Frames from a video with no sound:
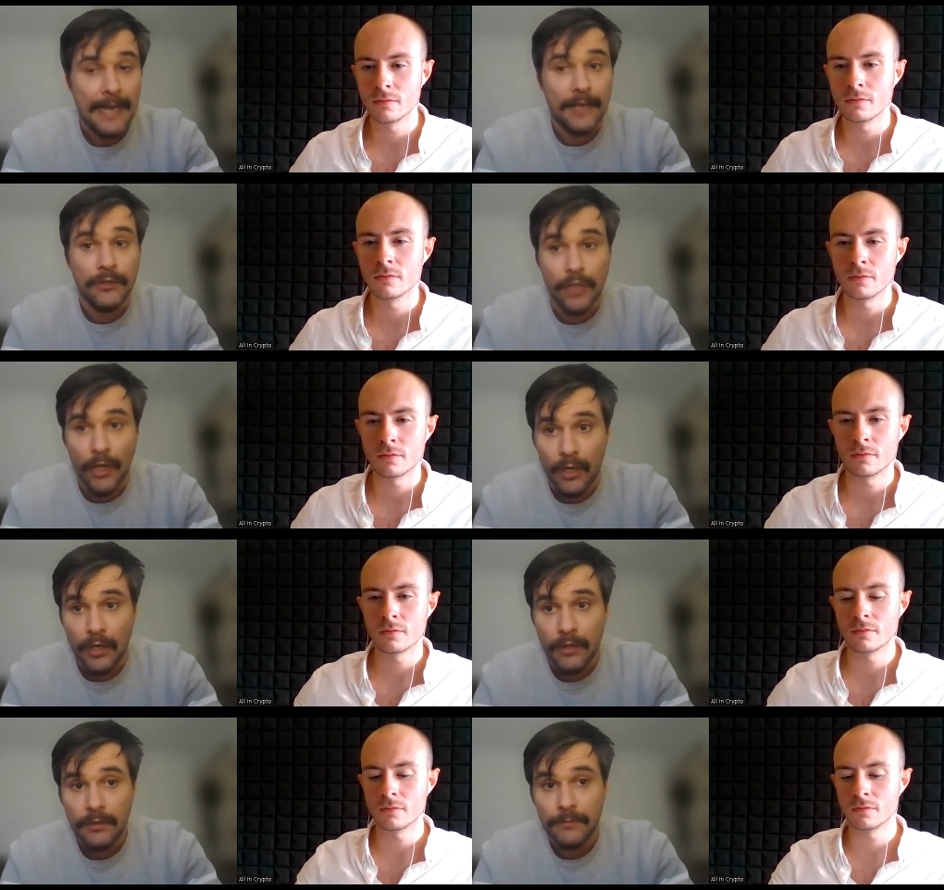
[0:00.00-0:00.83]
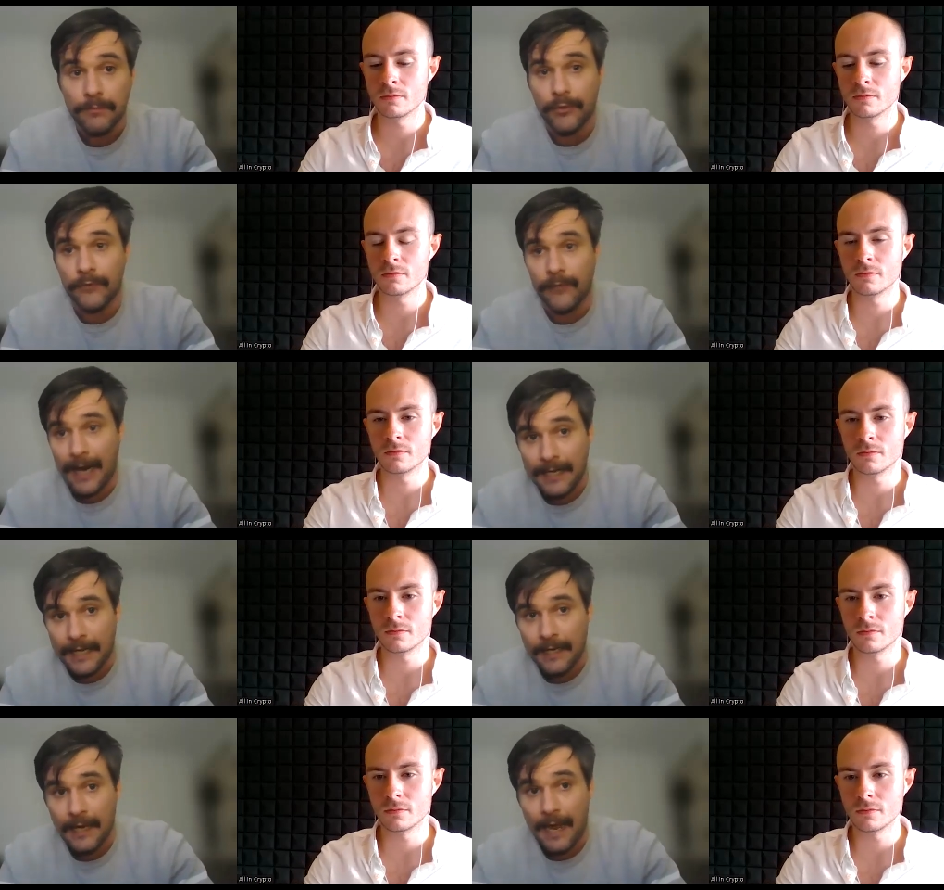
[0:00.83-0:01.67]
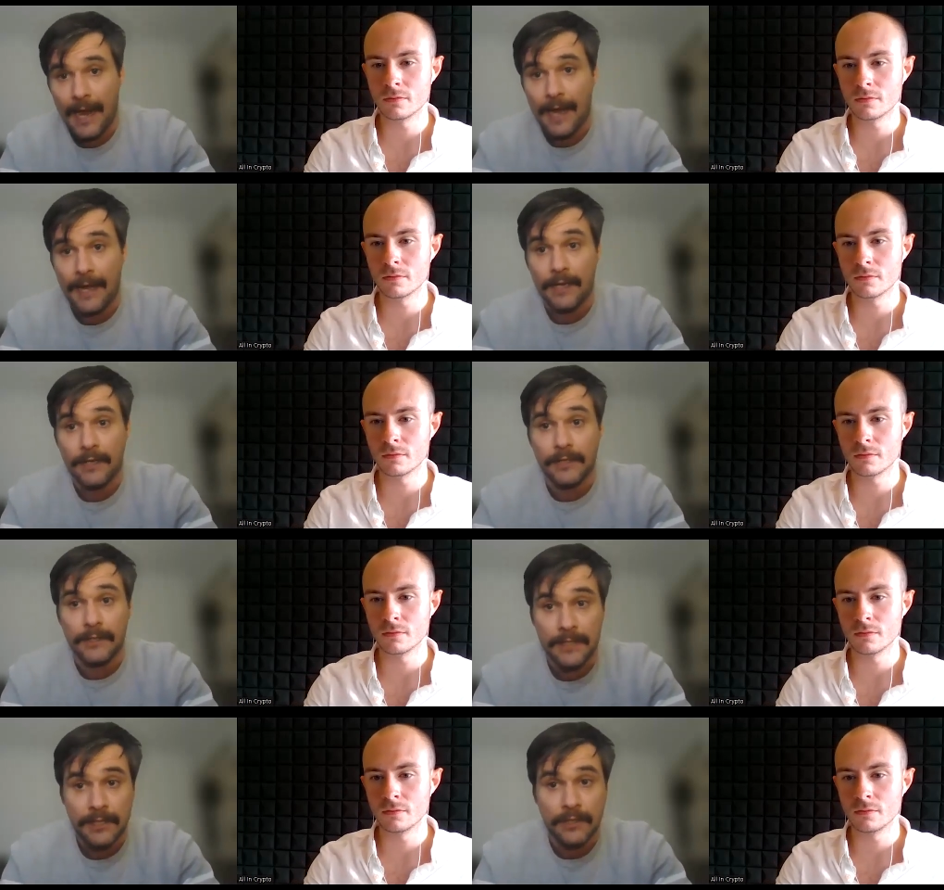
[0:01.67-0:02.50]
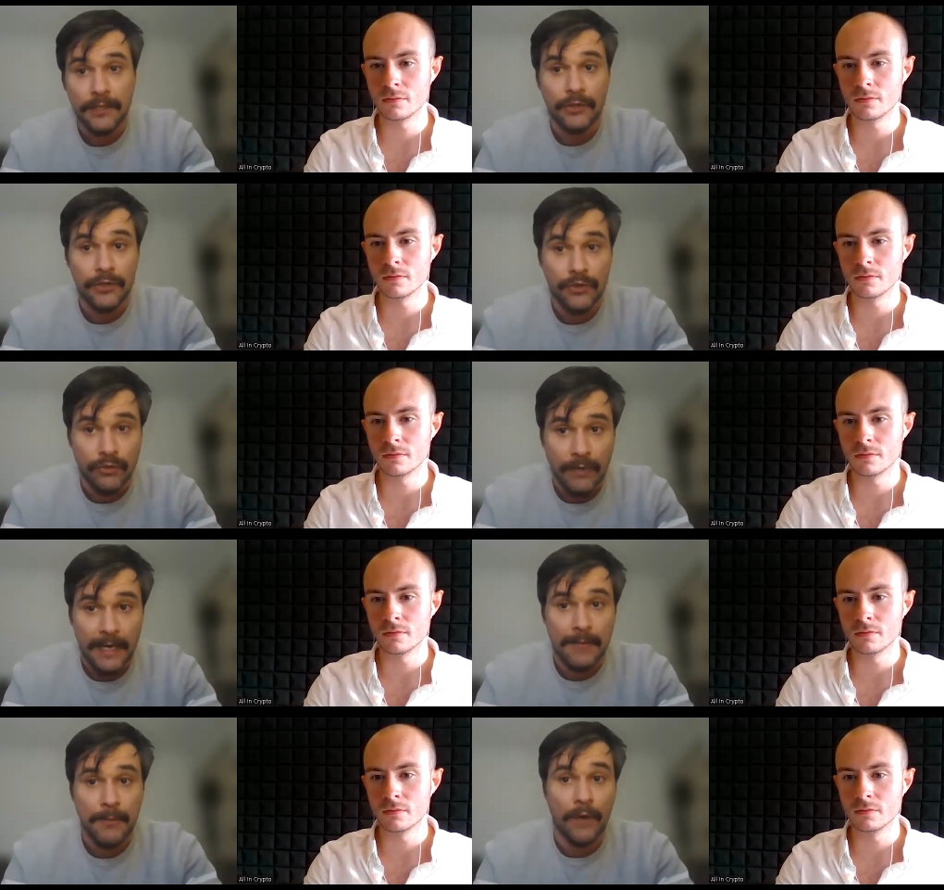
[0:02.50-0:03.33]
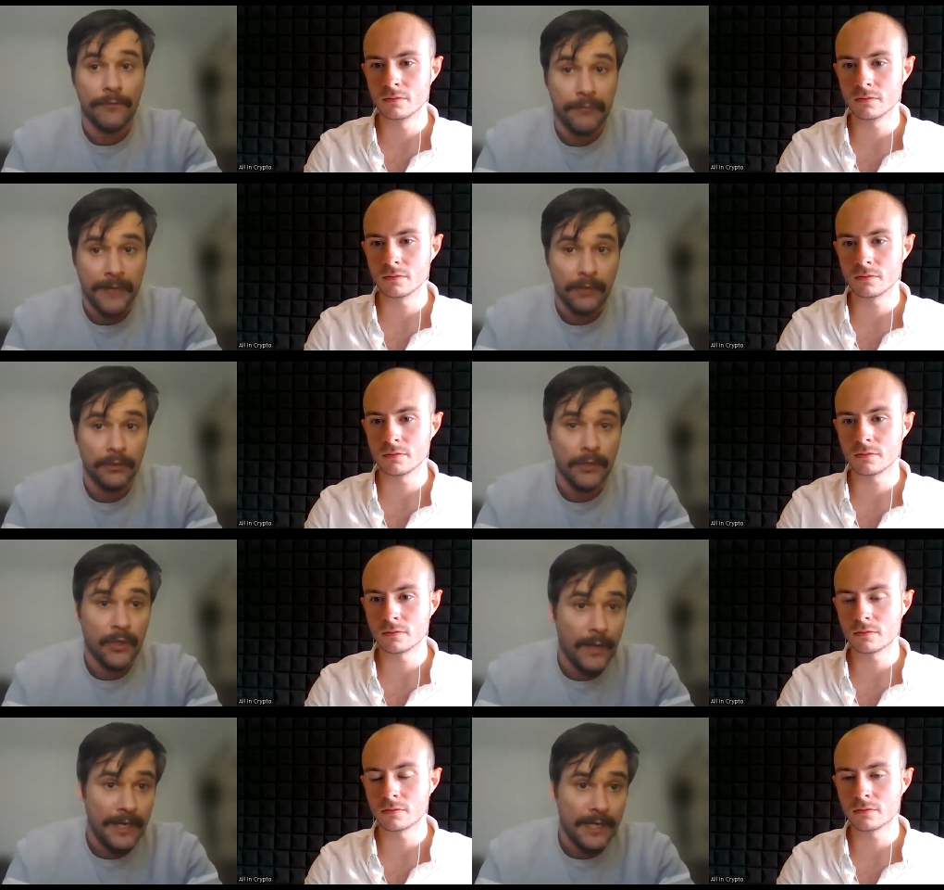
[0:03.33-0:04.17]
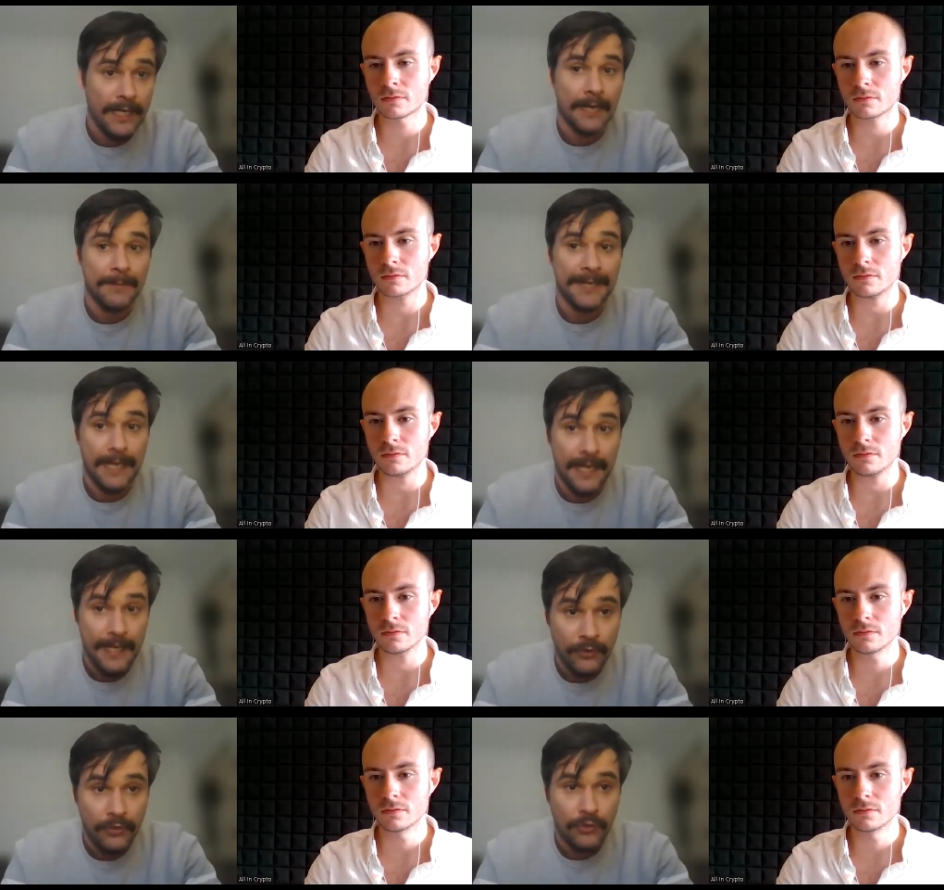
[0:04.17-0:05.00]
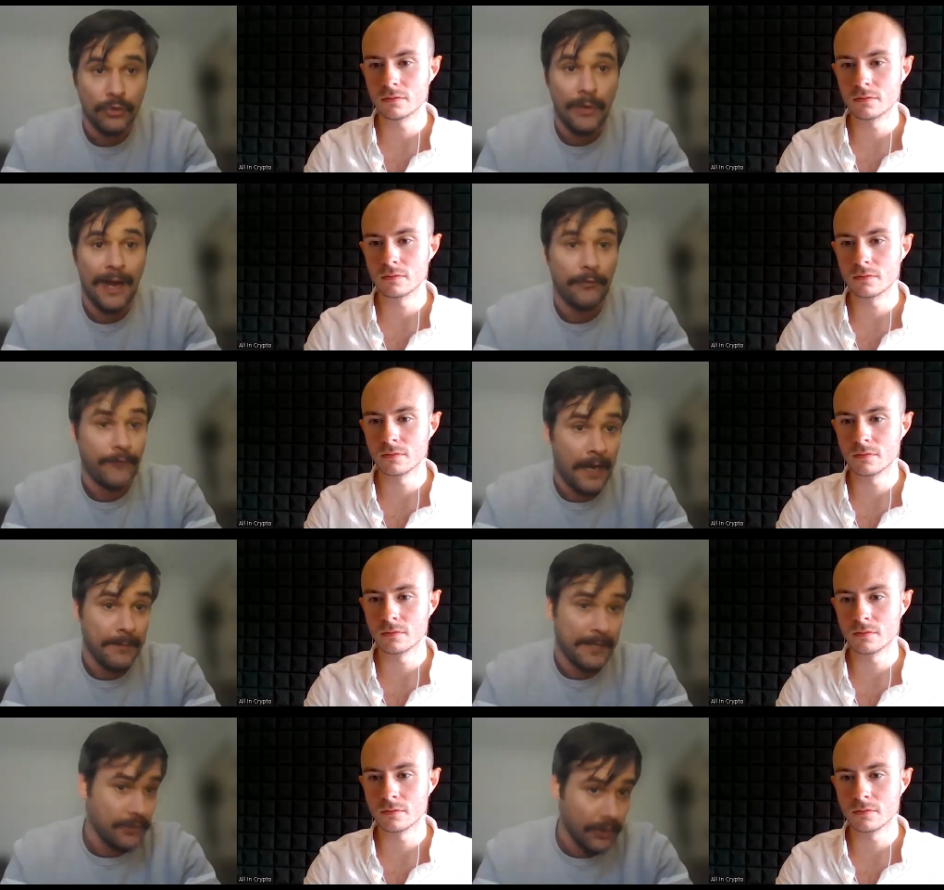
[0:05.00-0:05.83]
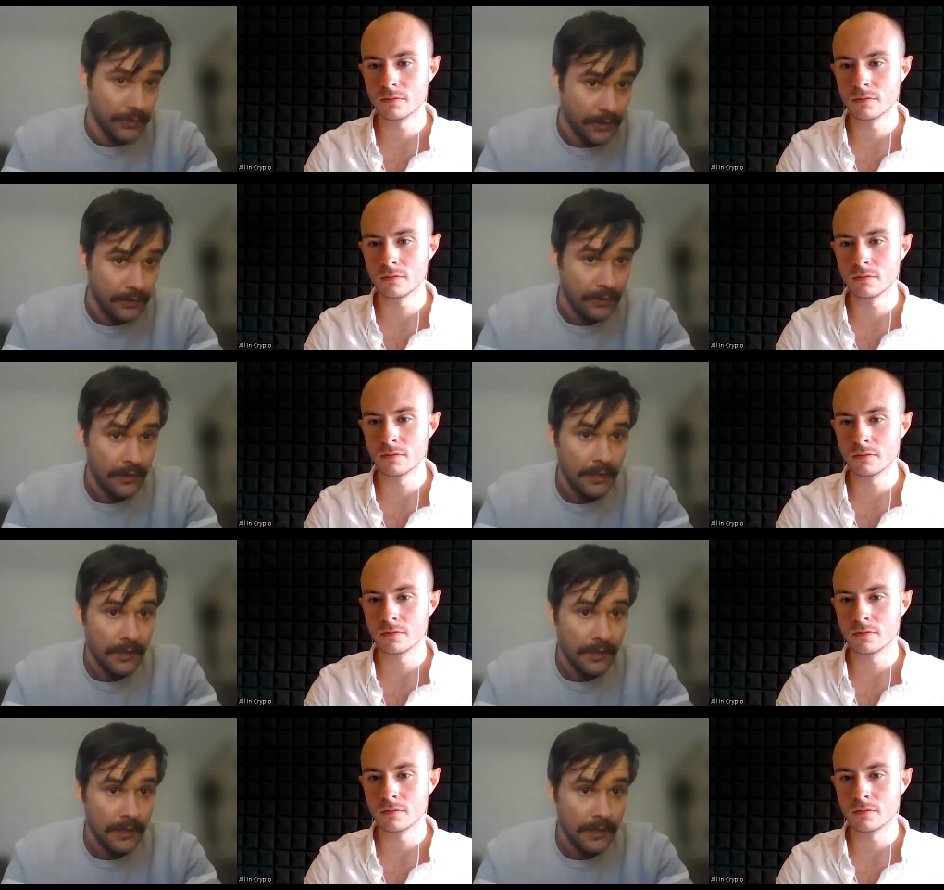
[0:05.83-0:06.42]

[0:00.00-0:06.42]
Speaker 1: In turn, providing a consistent stream of real liquidity coming into our farming token